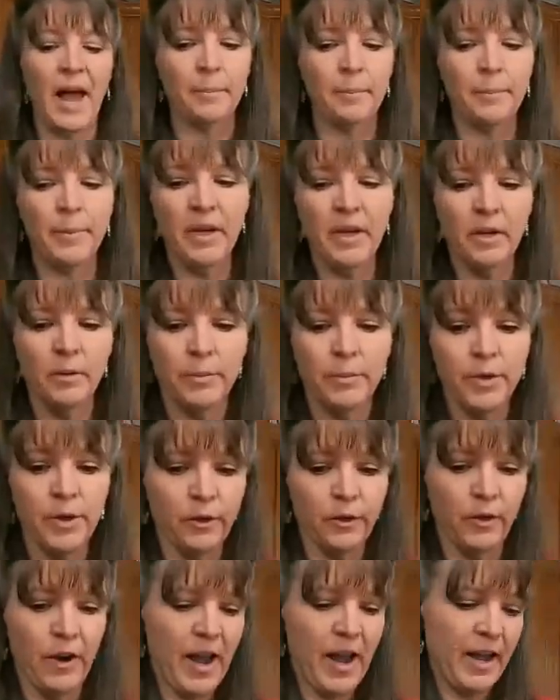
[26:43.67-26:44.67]
black bean
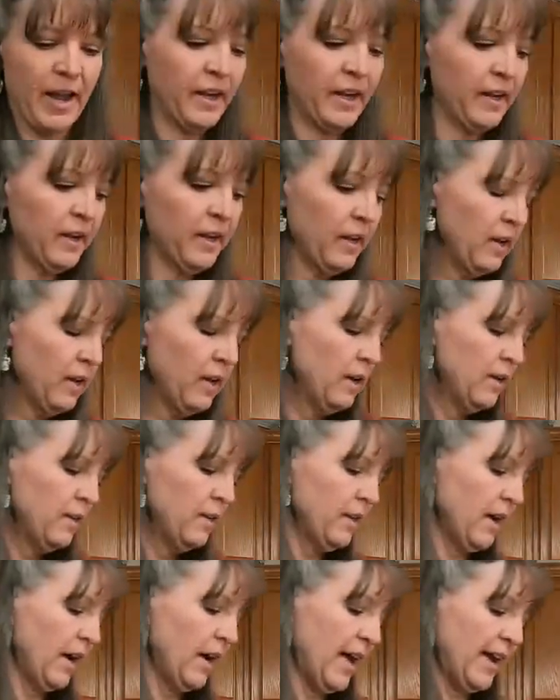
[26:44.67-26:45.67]
puree
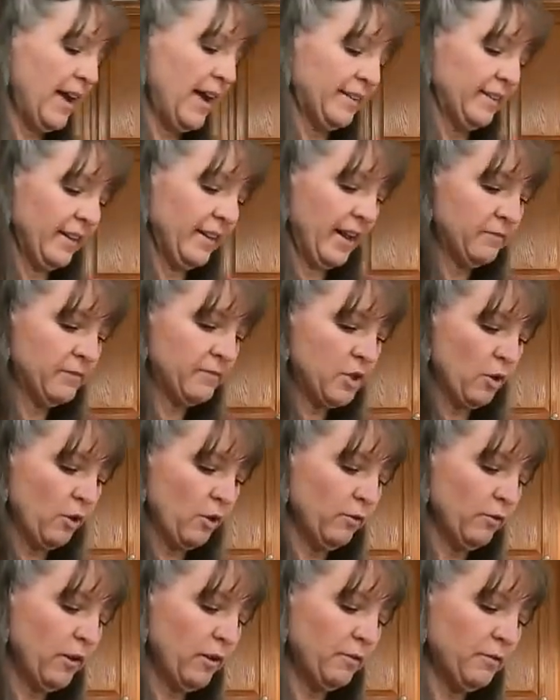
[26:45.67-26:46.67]
that I had left
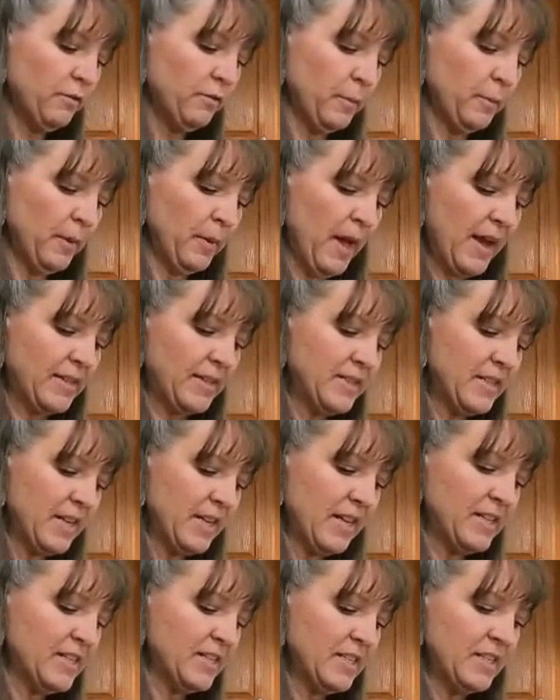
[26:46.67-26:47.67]
over from last
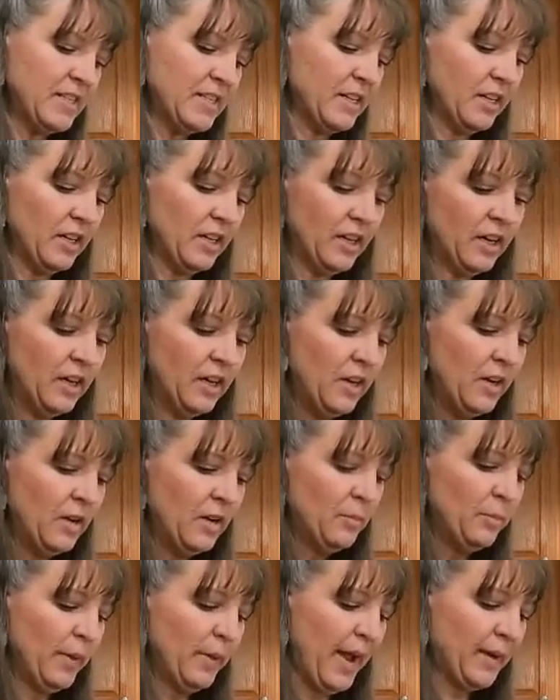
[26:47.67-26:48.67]
night's dinner.
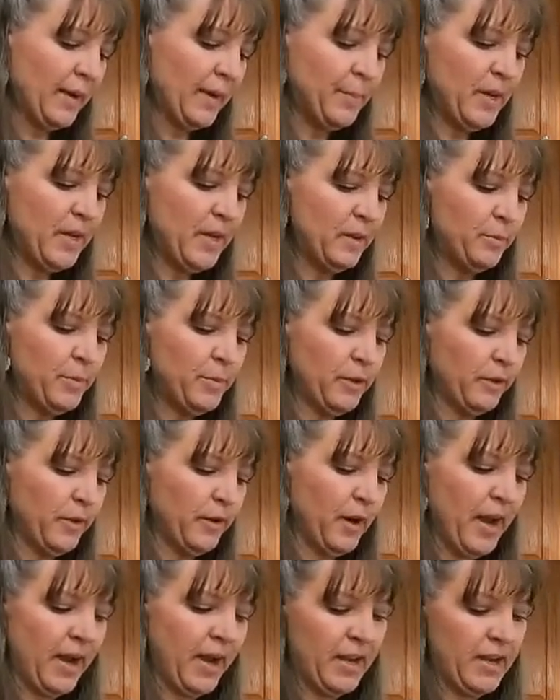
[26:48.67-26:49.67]
Black bean
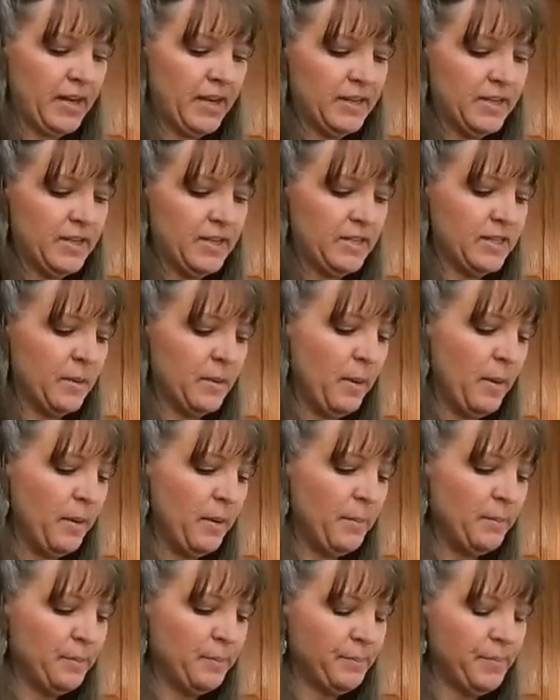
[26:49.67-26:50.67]
puree is
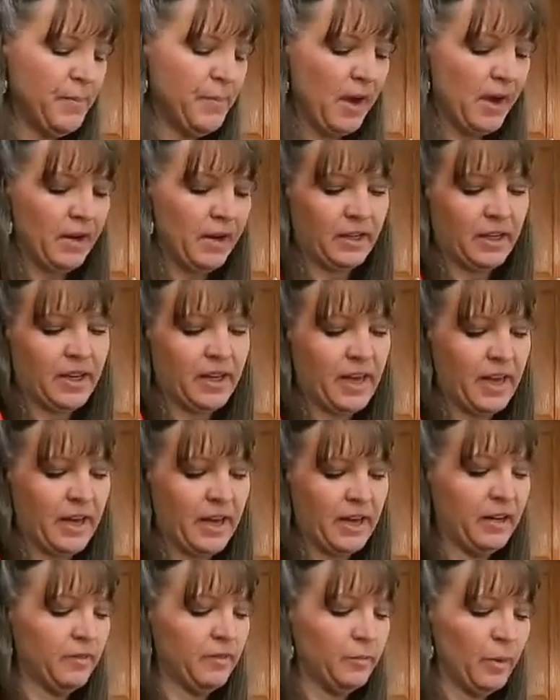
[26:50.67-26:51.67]
a
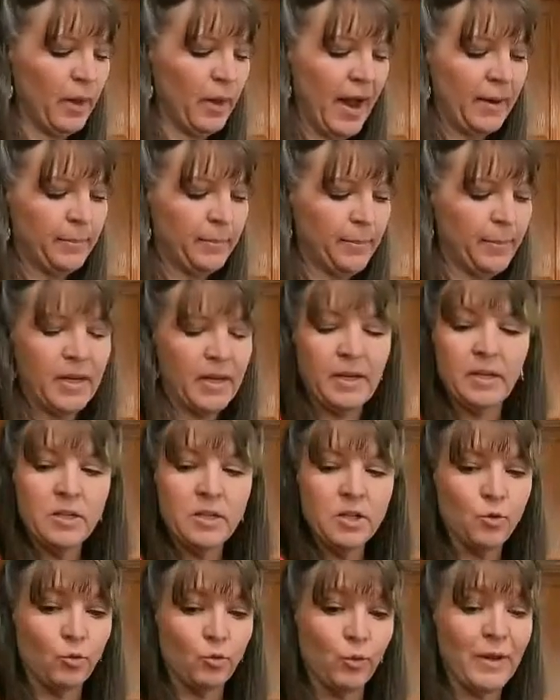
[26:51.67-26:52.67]
can of black
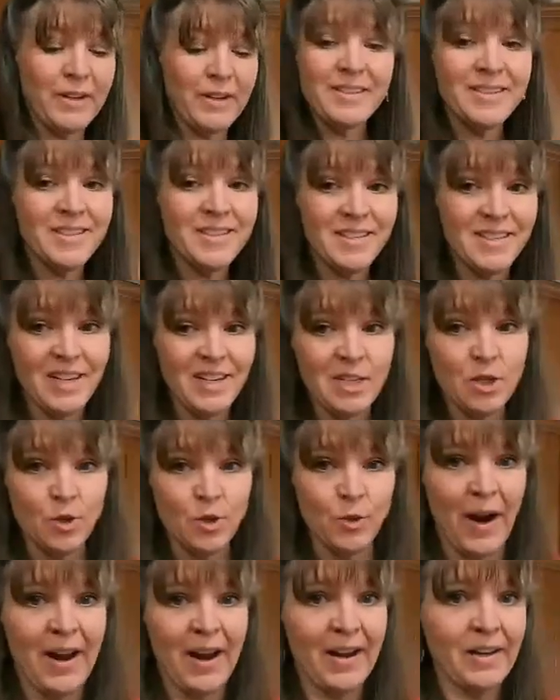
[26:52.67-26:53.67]
beans rinsed and
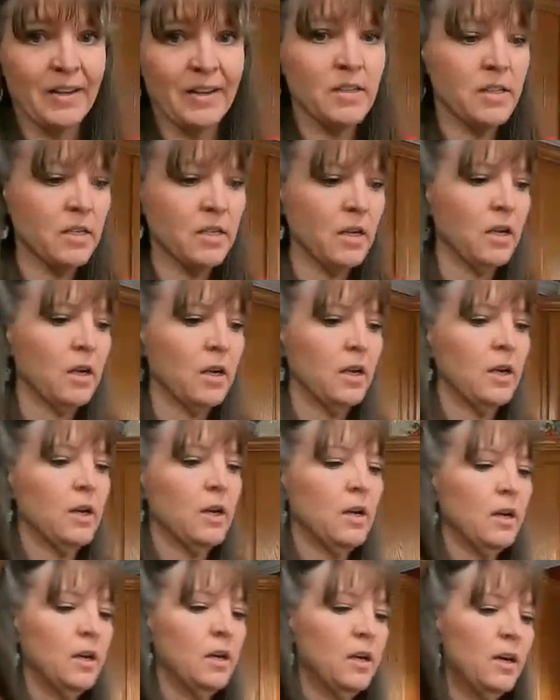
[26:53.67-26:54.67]
drained
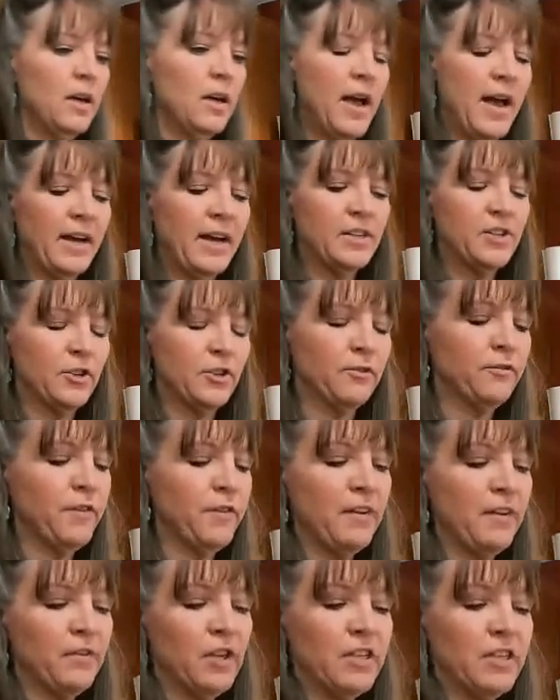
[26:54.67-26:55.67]
Add your
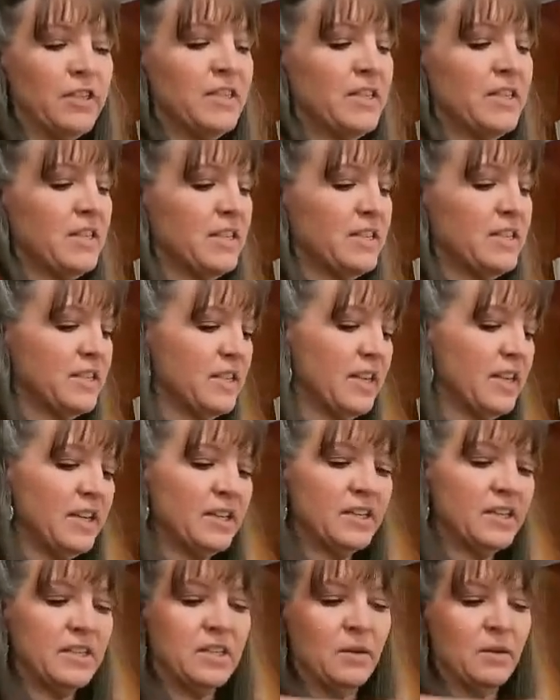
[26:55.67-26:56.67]
favorite
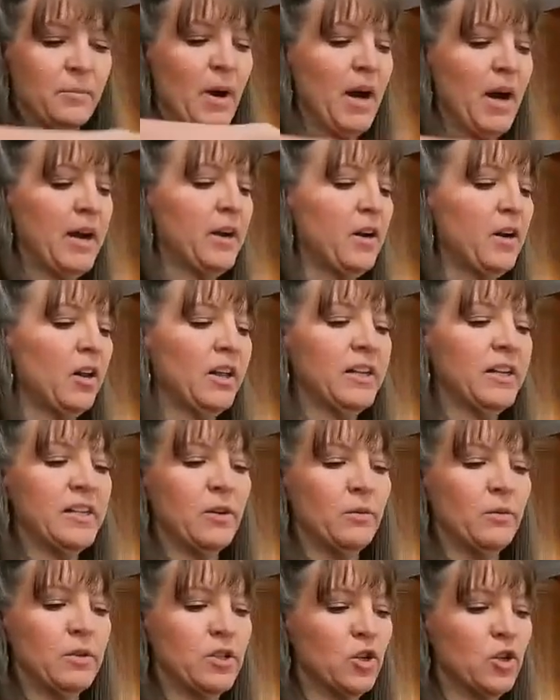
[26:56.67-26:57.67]
seasonings. To mine, all I
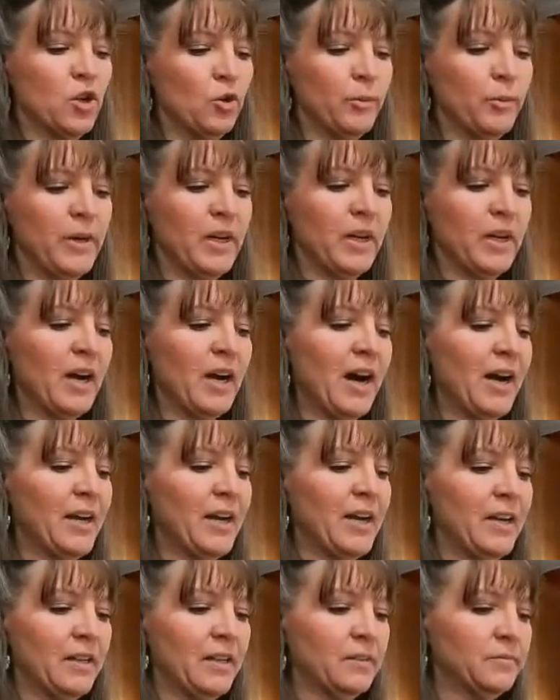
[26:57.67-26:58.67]
did was cumin and
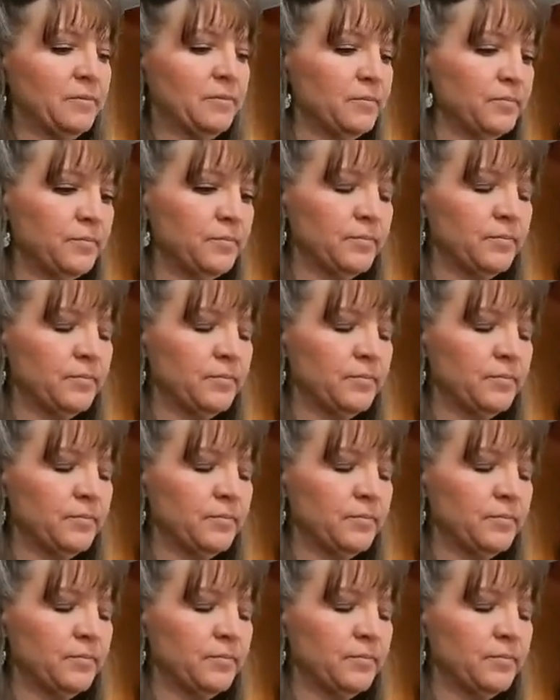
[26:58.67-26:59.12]
cayenne.